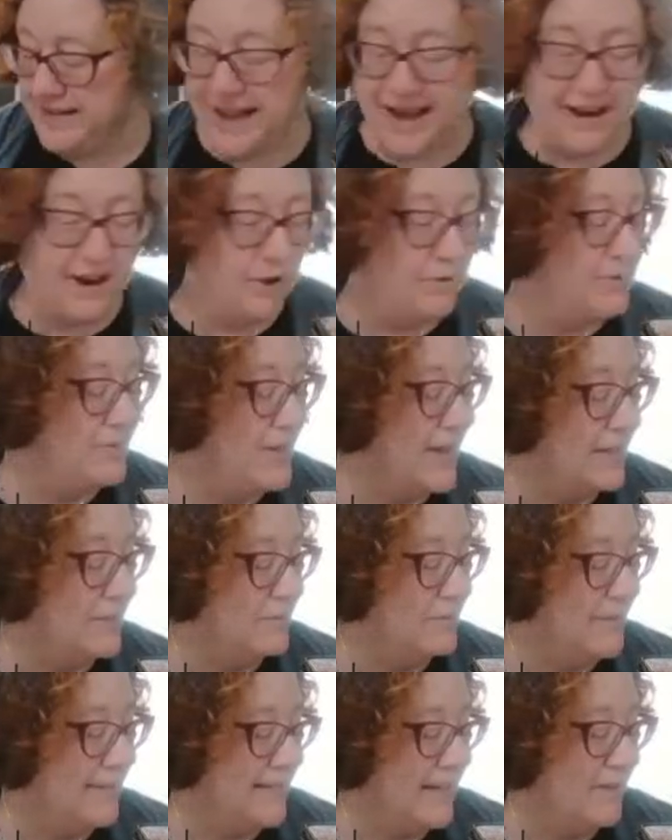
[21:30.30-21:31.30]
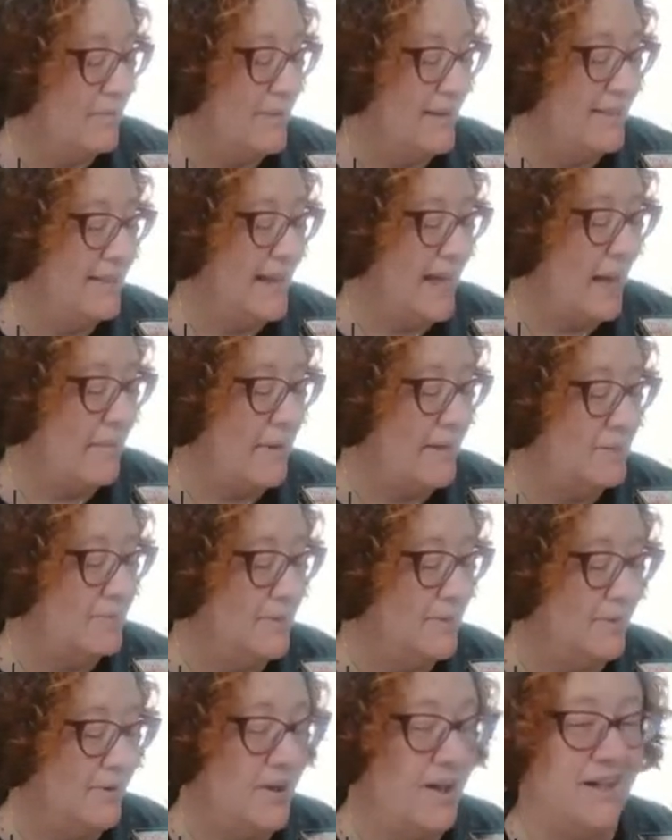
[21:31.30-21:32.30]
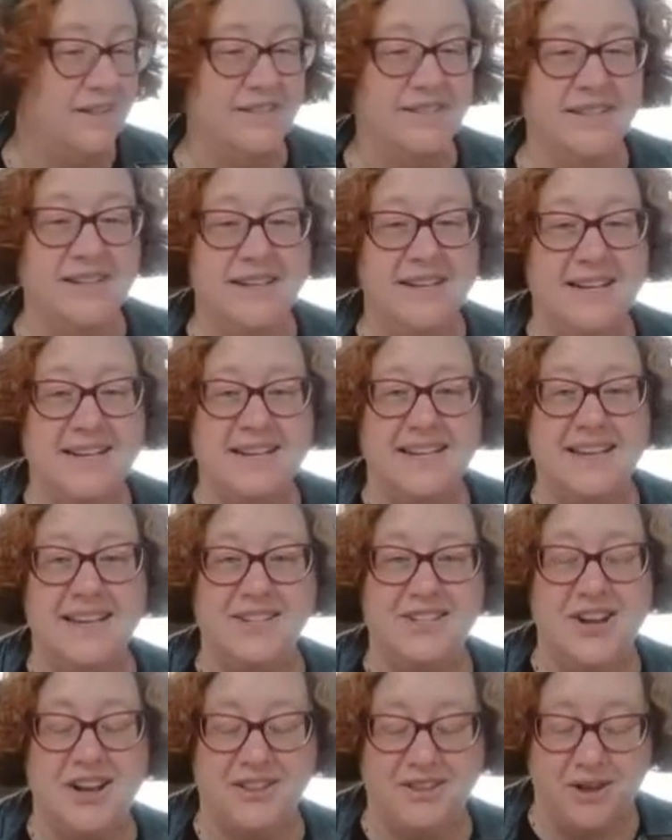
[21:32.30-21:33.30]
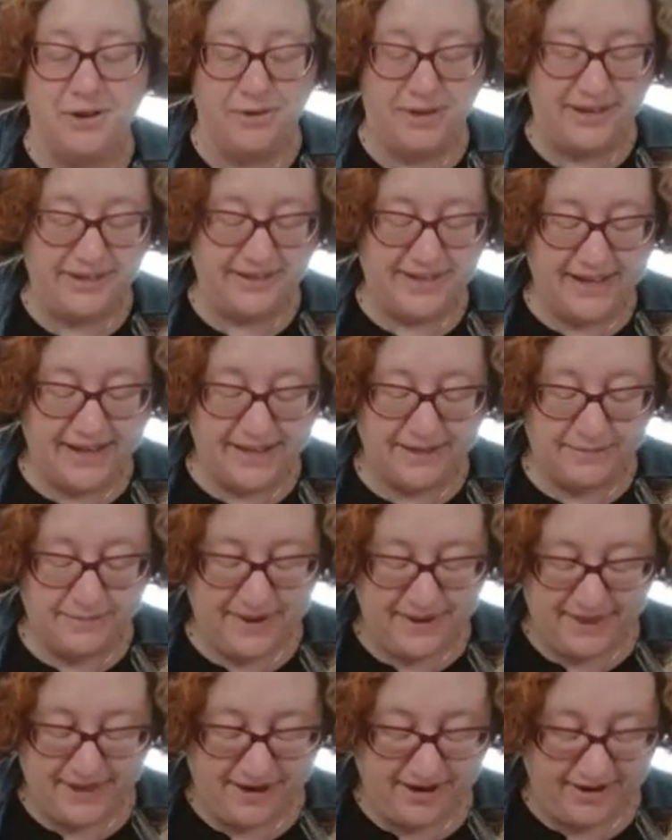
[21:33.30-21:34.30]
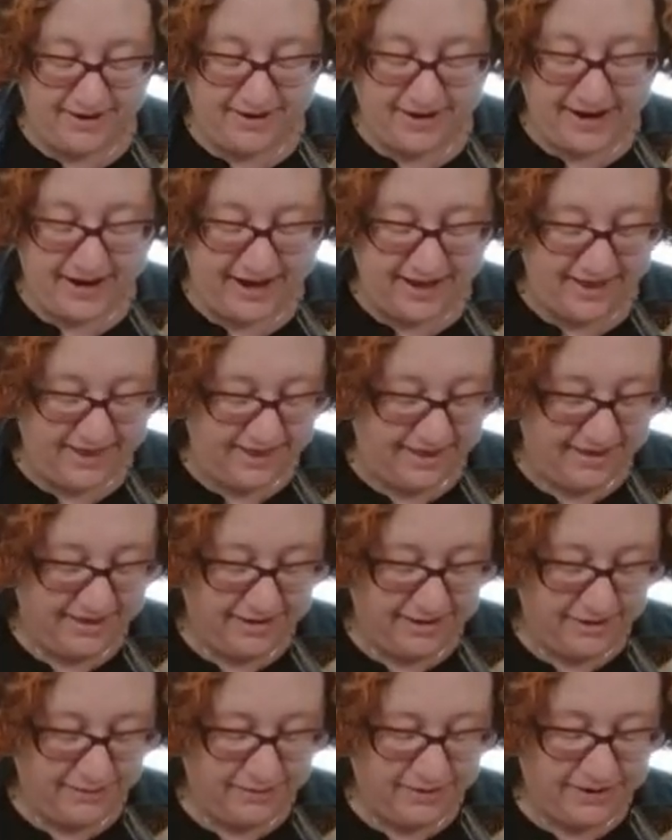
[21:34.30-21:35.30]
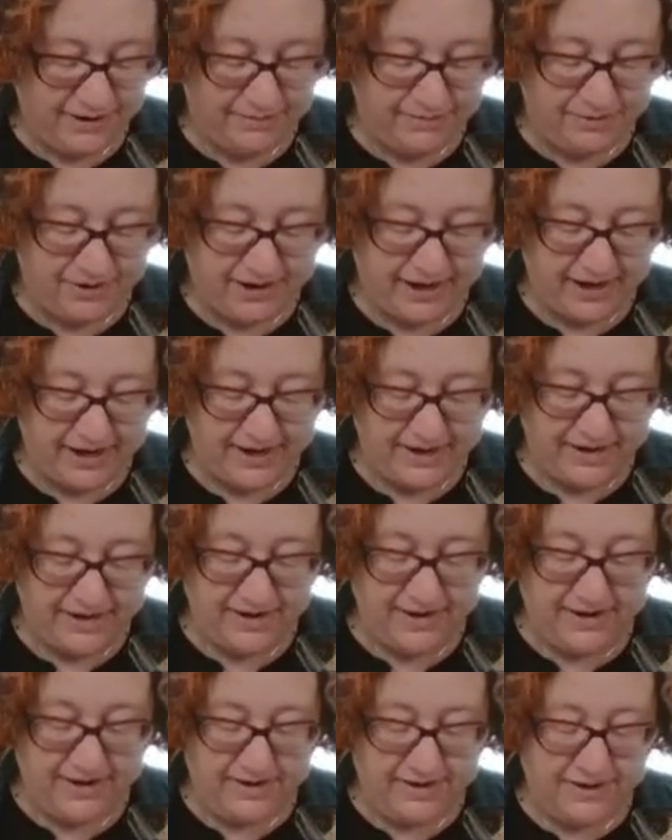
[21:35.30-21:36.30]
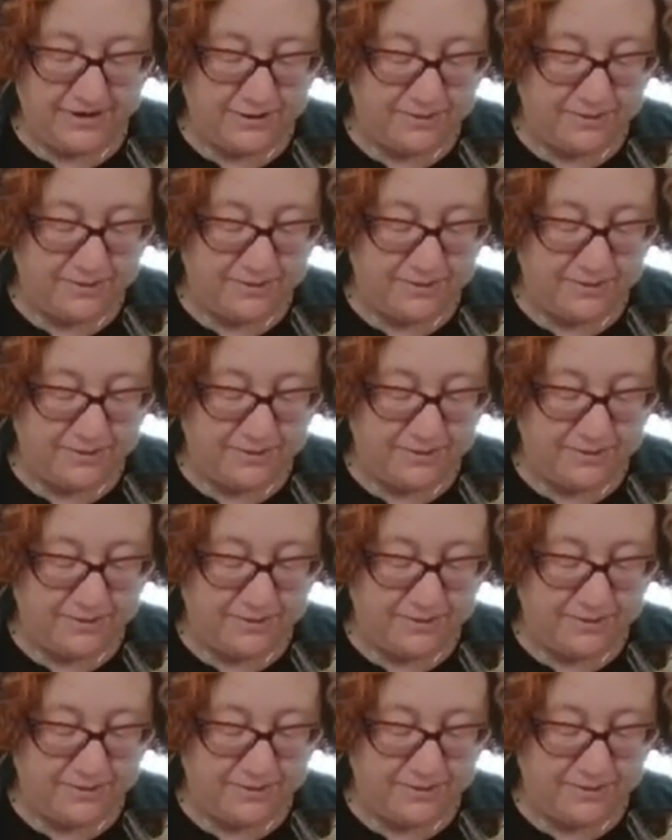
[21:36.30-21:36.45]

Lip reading: I know you guys will be telling me in the comments what they're called, because y'all know these things. But they're really pretty. They're